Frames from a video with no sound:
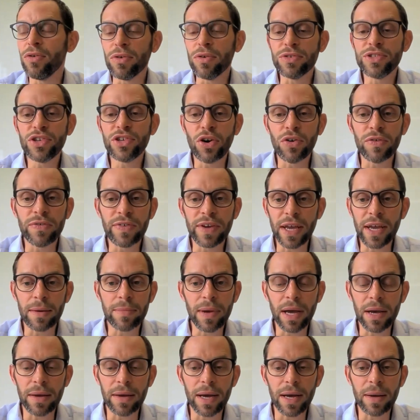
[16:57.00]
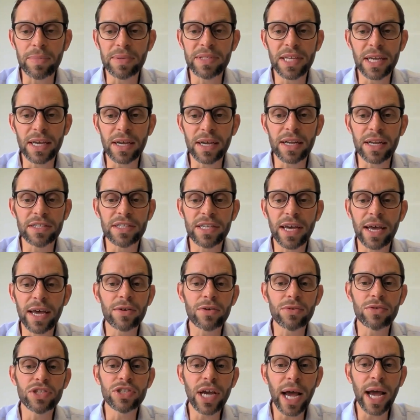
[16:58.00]
or solving a particular
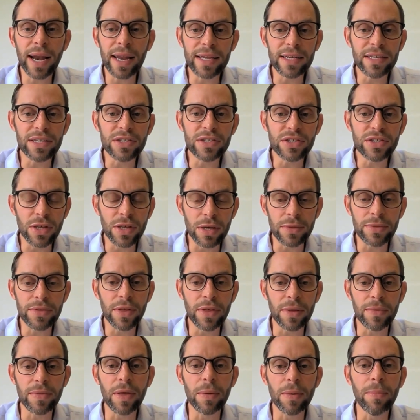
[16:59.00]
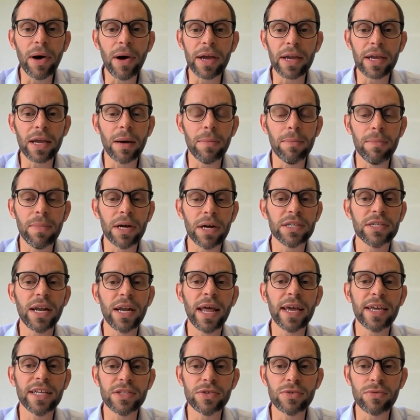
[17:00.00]
technical challenge that might come much
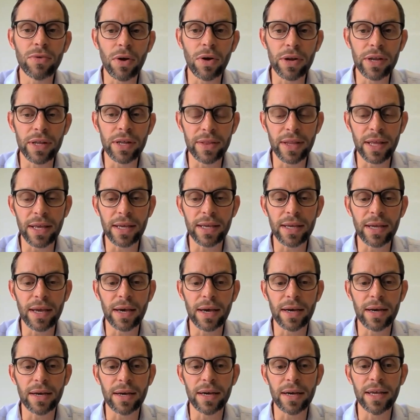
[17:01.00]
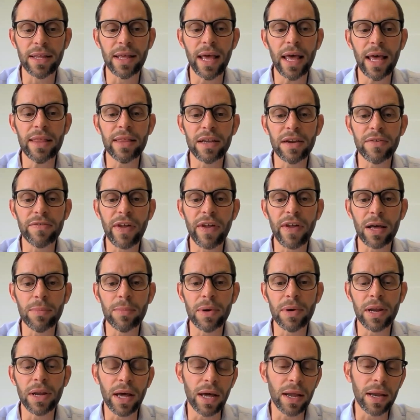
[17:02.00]
later on in the
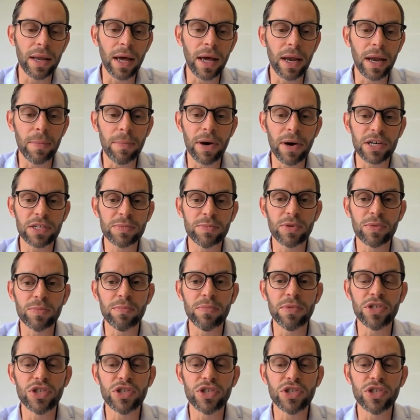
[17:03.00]
development, and at a much more